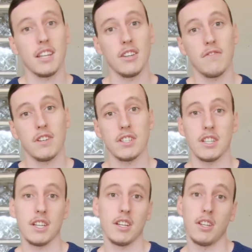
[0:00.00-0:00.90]
then you
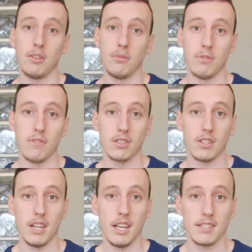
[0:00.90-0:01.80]
finish it and then you move on to
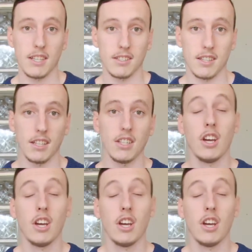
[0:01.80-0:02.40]
the next exercise.